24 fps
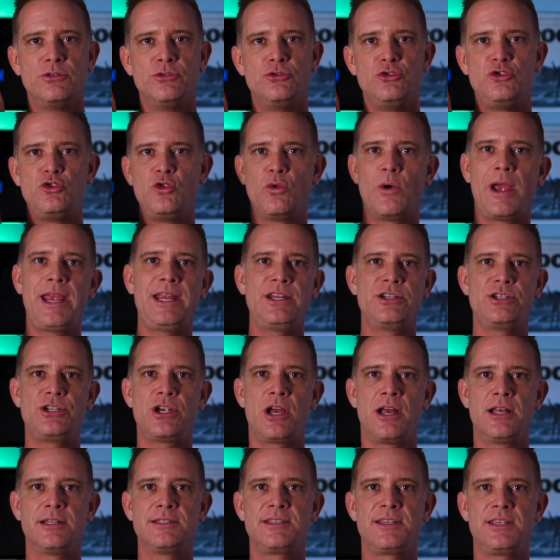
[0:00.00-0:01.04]
Dwayne
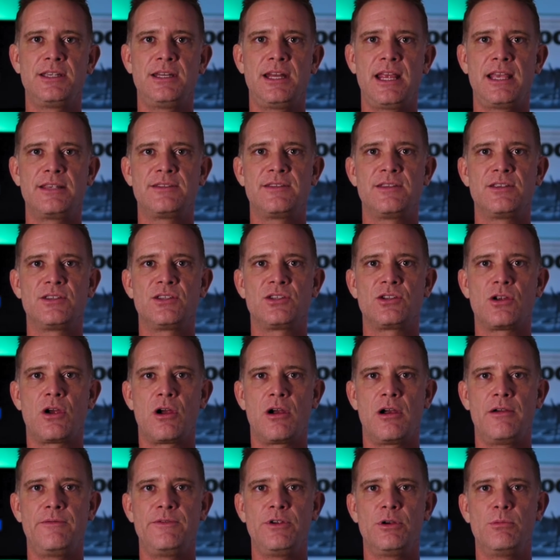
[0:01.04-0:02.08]
Johnson as the
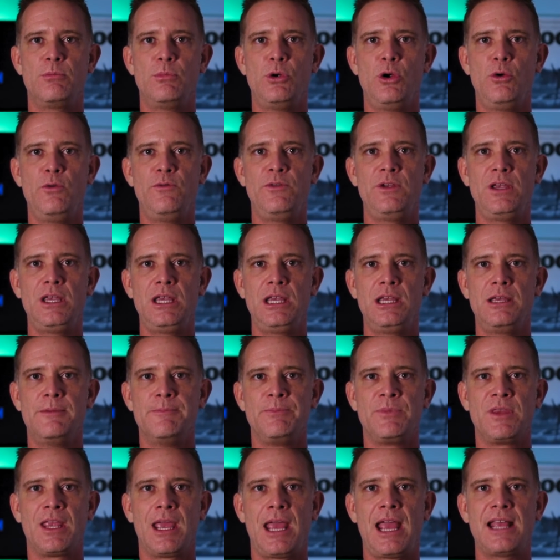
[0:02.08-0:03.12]
star of your movie
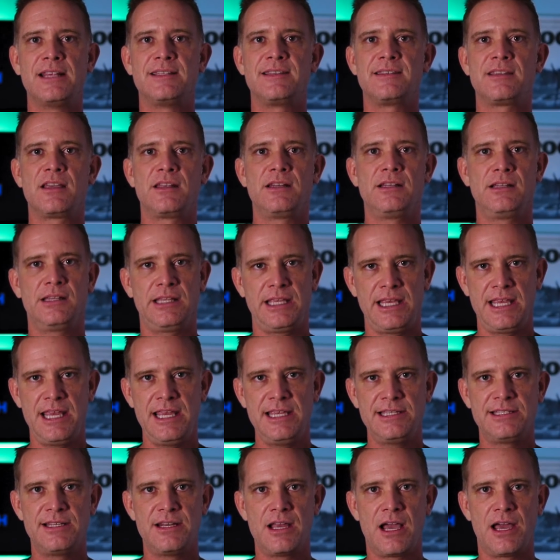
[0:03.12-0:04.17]
and suddenly
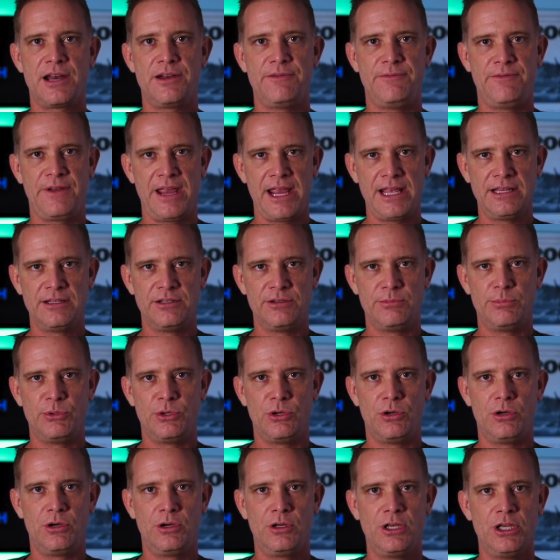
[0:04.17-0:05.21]
he's not
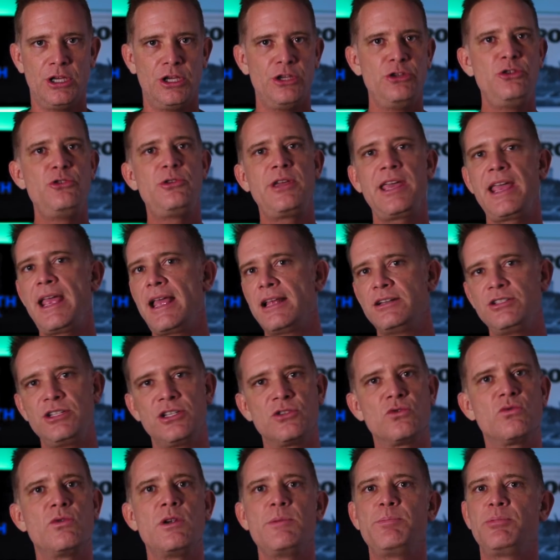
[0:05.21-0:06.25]
available, you can't
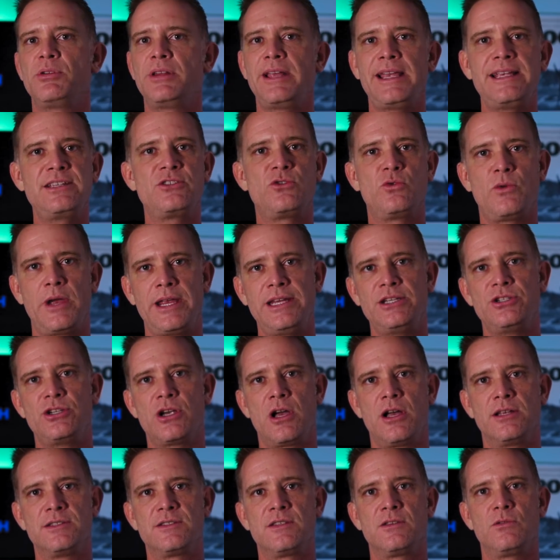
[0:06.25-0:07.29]
just replace Dwayne
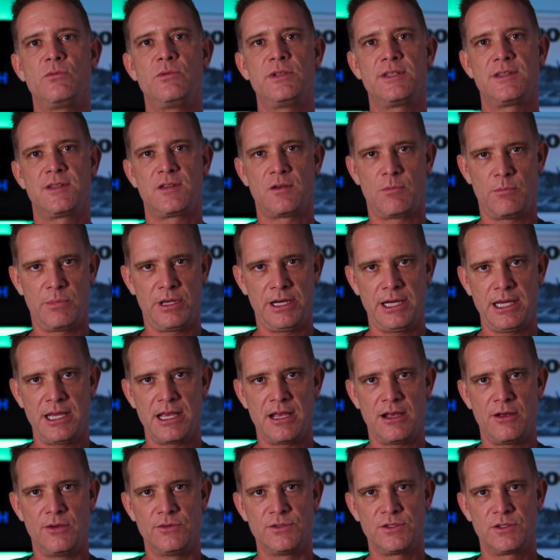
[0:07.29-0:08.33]
Johnson with somebody
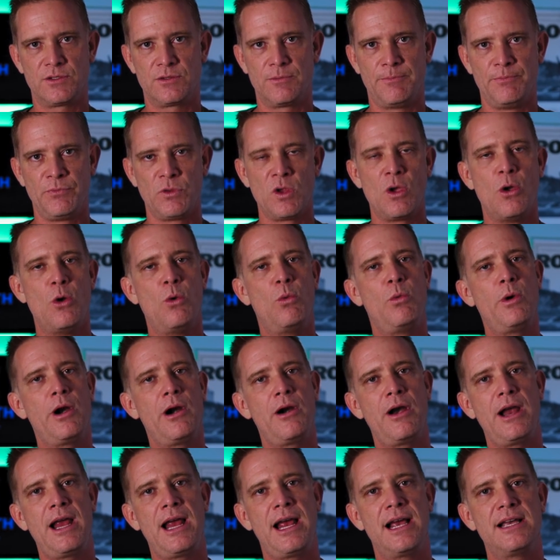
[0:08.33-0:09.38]
else.
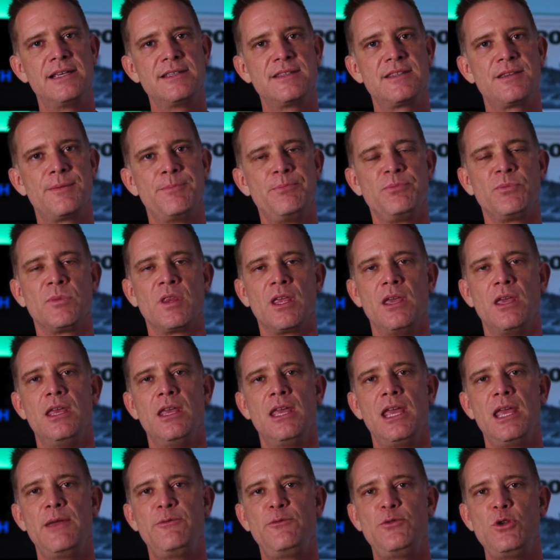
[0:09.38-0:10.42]
Whereas
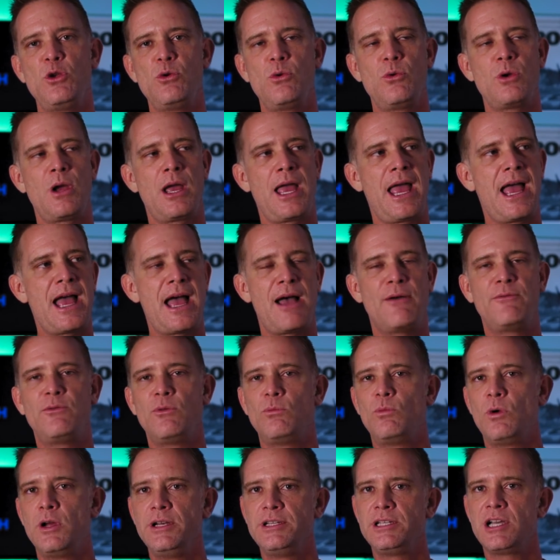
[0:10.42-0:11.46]
if you
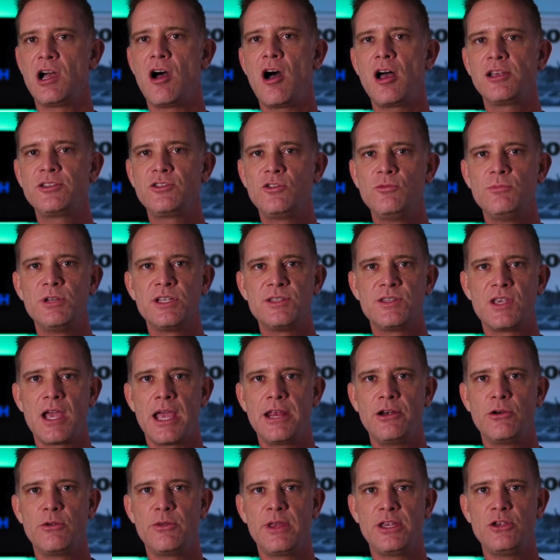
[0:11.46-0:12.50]
have one costume
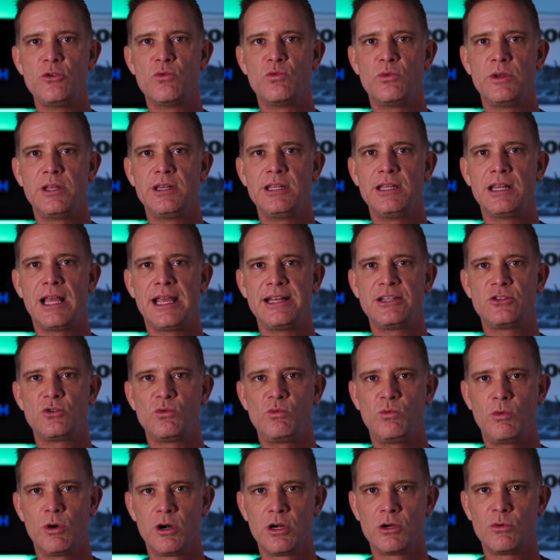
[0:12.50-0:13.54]
designer that you really like to
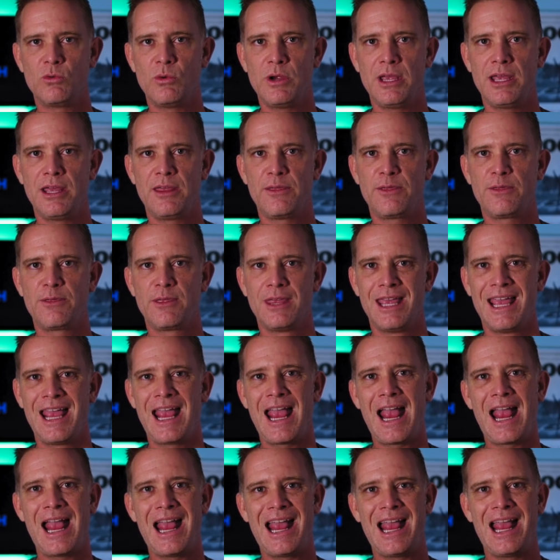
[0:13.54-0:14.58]
work with
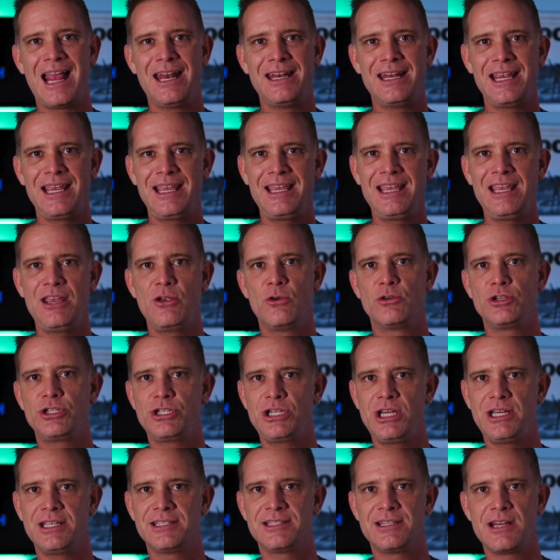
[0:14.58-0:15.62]
and he or
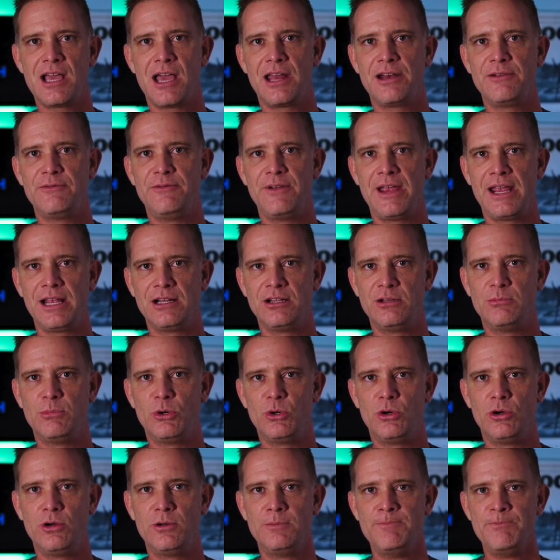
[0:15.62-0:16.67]
she is not
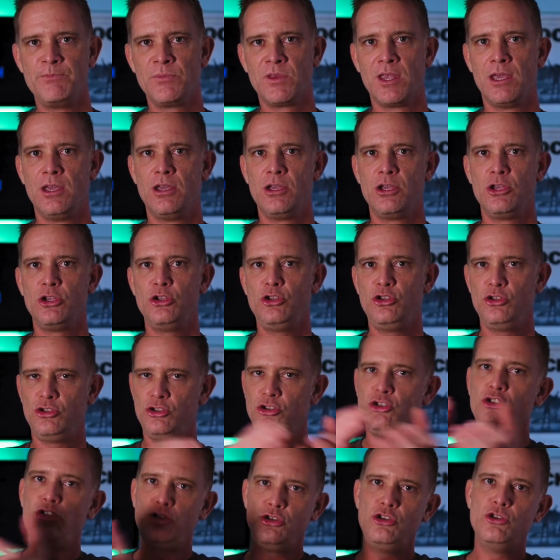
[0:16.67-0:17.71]
available,
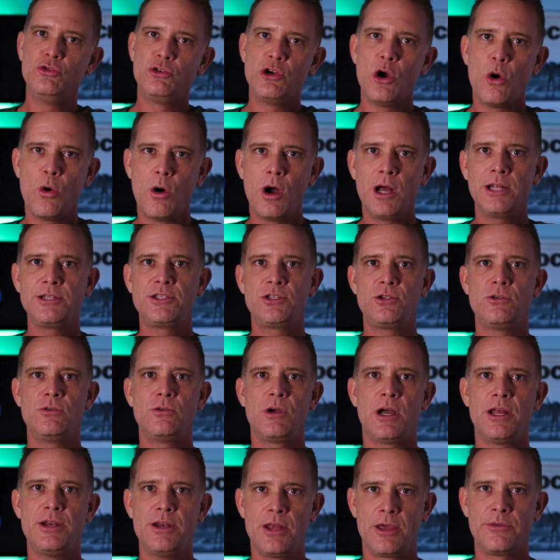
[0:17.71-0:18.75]
you go on
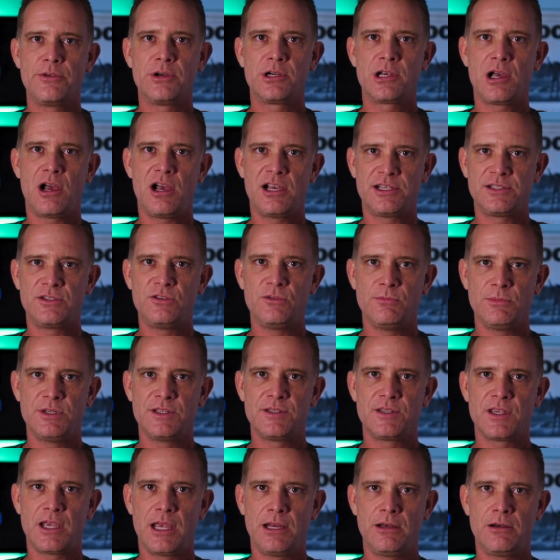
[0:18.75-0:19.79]
to another costume
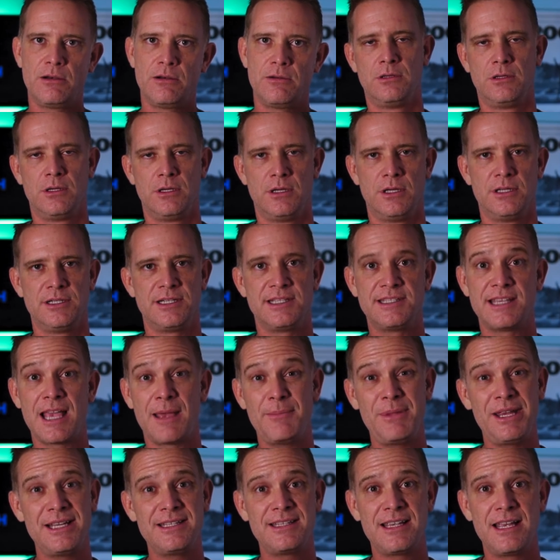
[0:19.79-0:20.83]
designer. Does
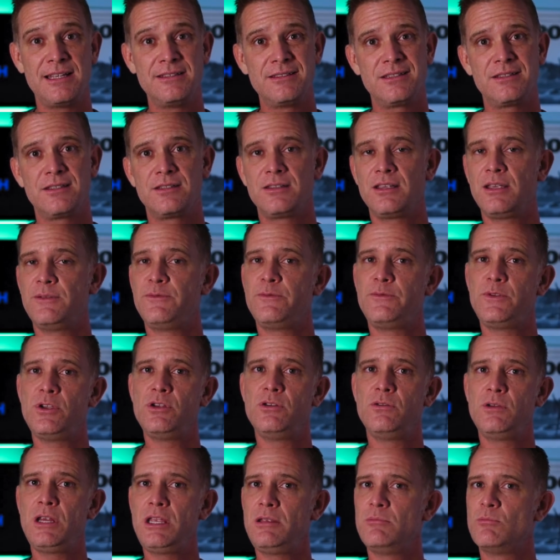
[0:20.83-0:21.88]
that make sense? If
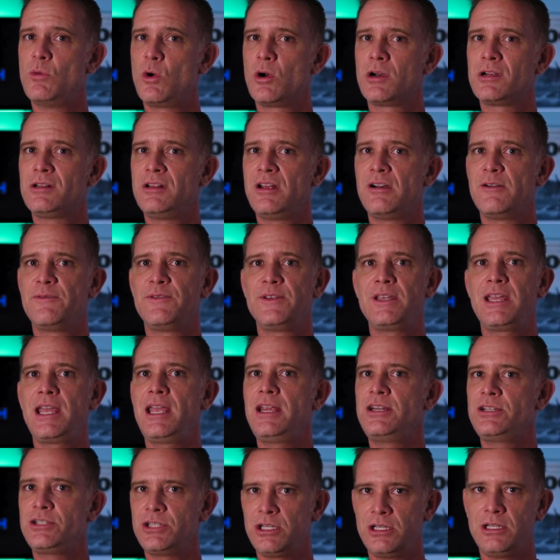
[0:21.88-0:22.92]
you need more
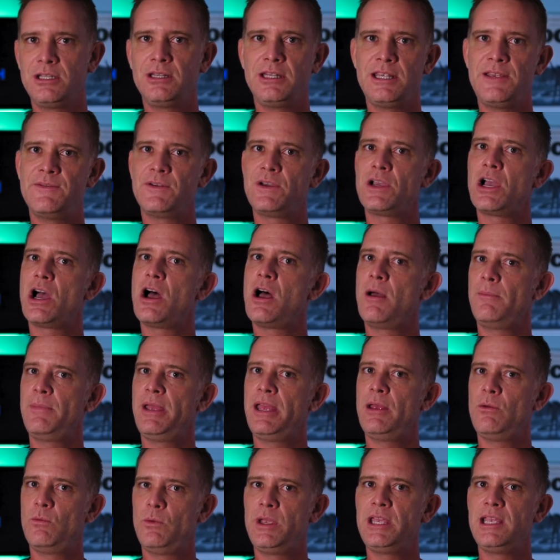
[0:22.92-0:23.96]
clarification, leave a
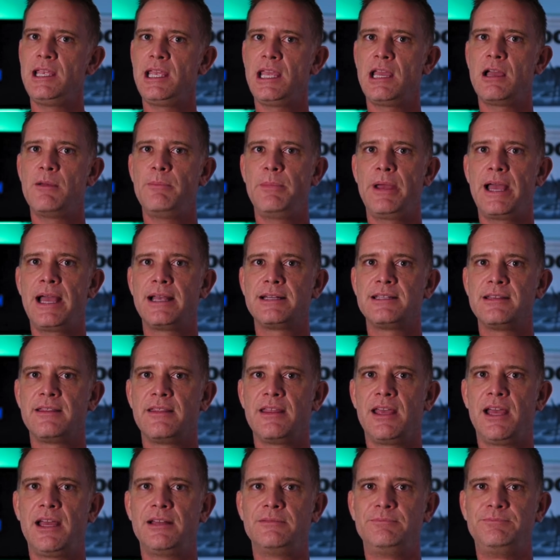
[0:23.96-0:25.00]
comment. We can come back to
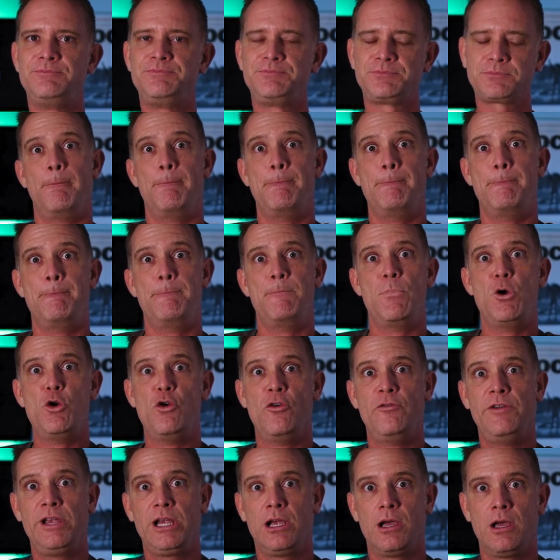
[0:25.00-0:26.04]
that.
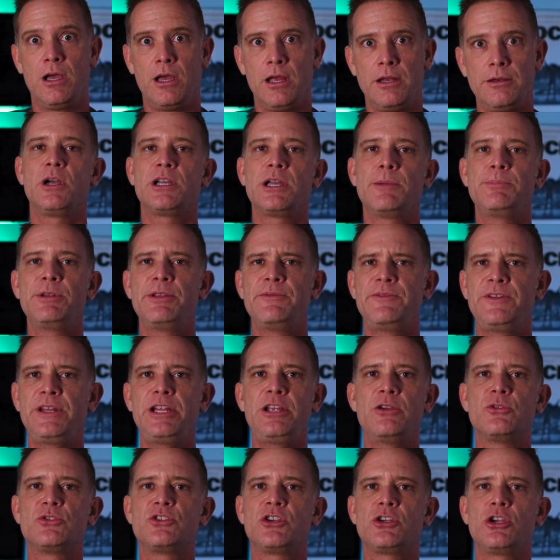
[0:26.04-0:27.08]
Moving on. So a couple of
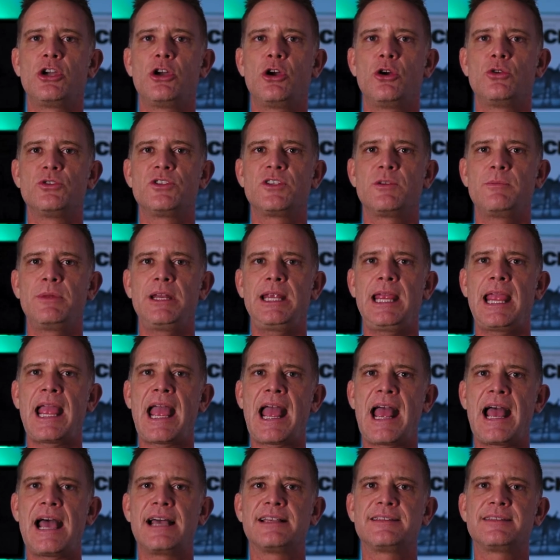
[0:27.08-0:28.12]
videos ago, somebody
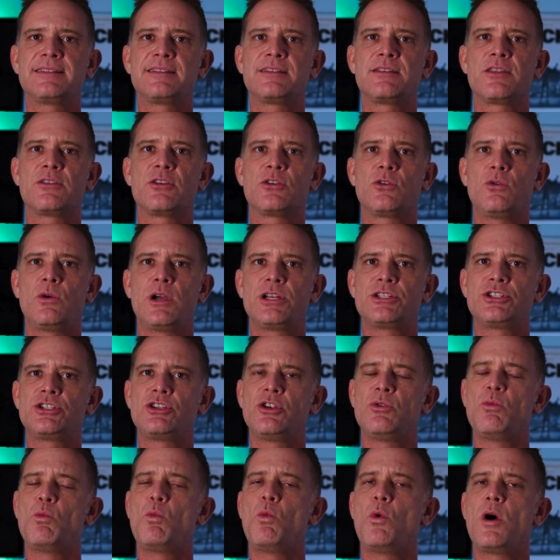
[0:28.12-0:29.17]
asked the
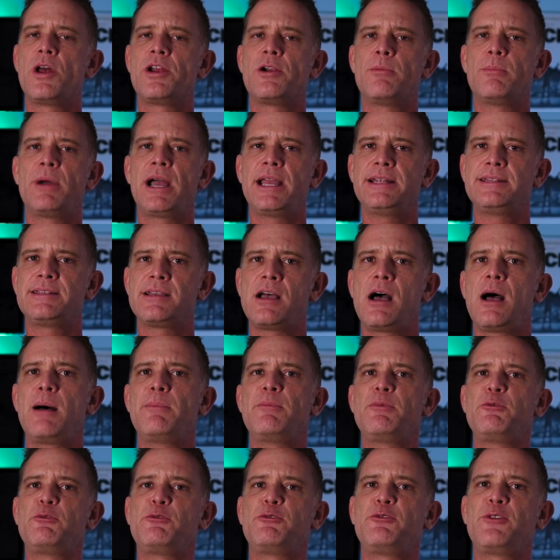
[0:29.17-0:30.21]
question, what are my
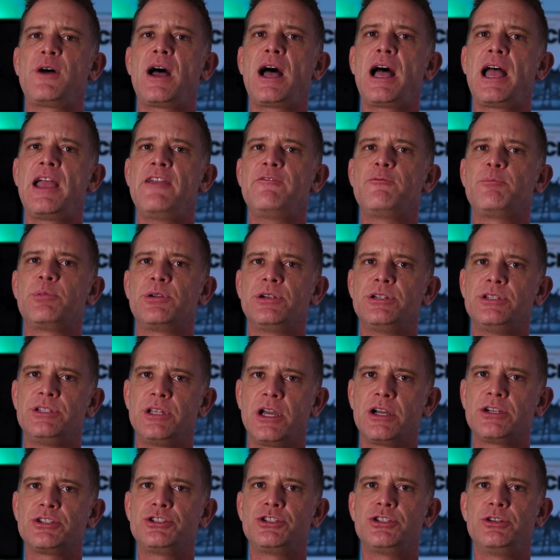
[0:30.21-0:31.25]
top 5
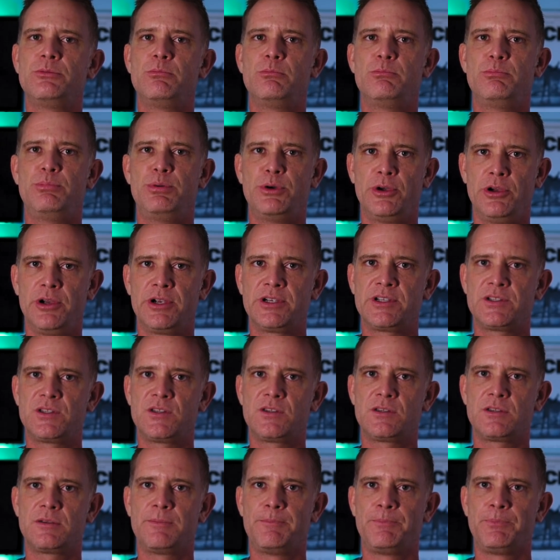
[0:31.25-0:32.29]
production
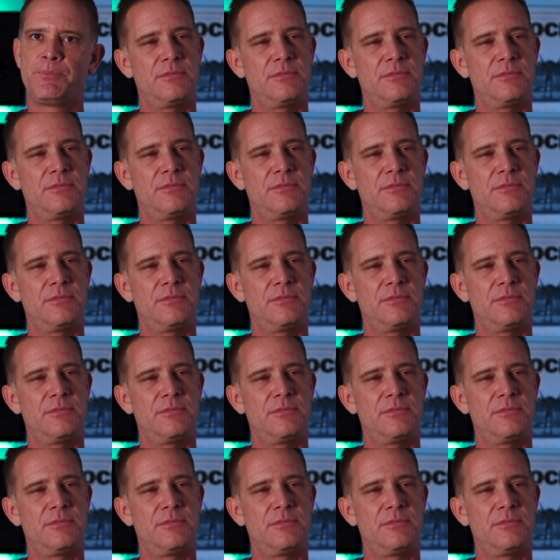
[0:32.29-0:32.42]
books?